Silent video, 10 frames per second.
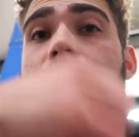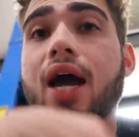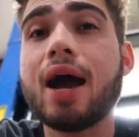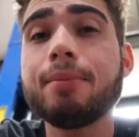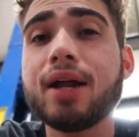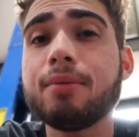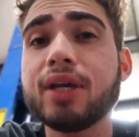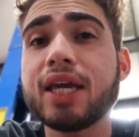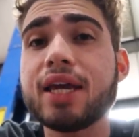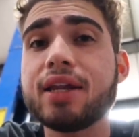I'm not a
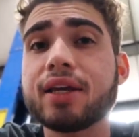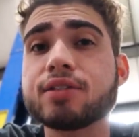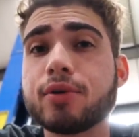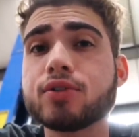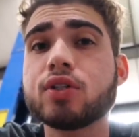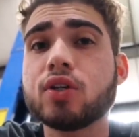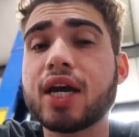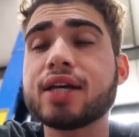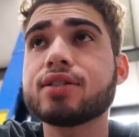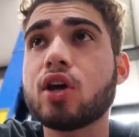mechanic, as most of you
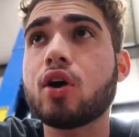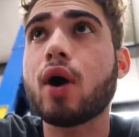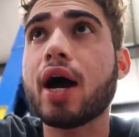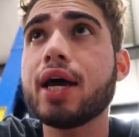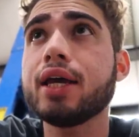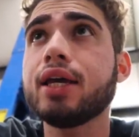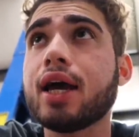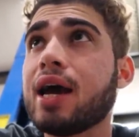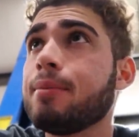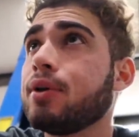guys know. I,
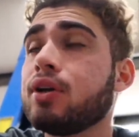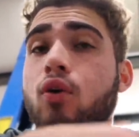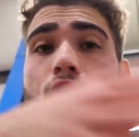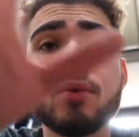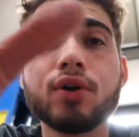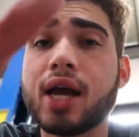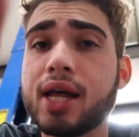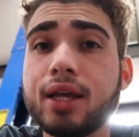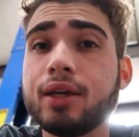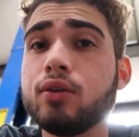I'm a normal guy
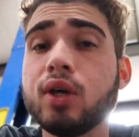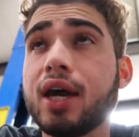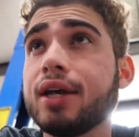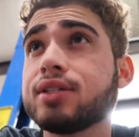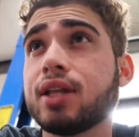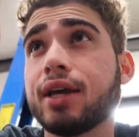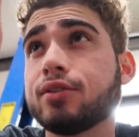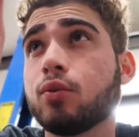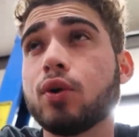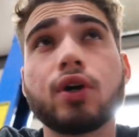like you guys that like
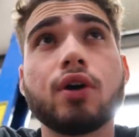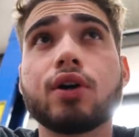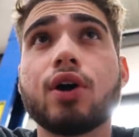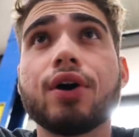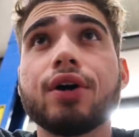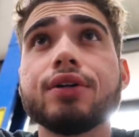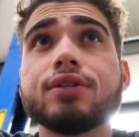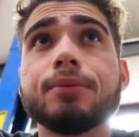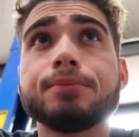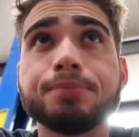to work on
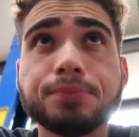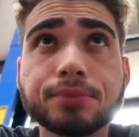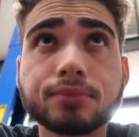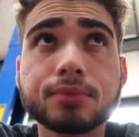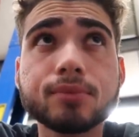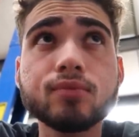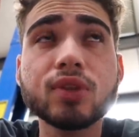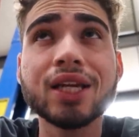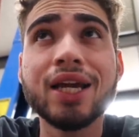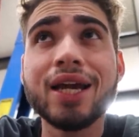cars.
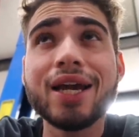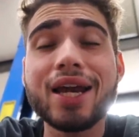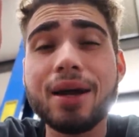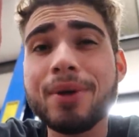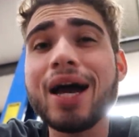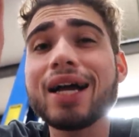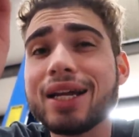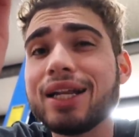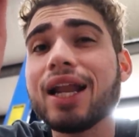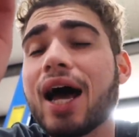And I'm not
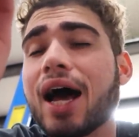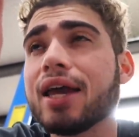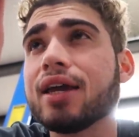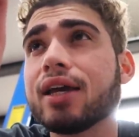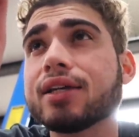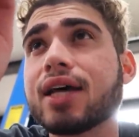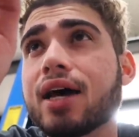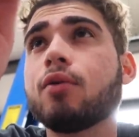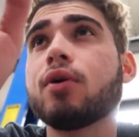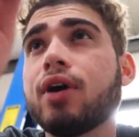gonna lie, because I
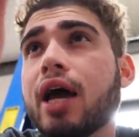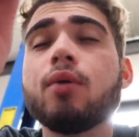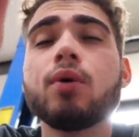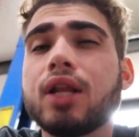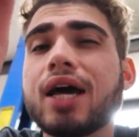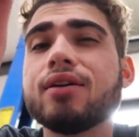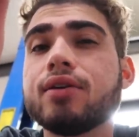don't wanna I don't wanna lie to you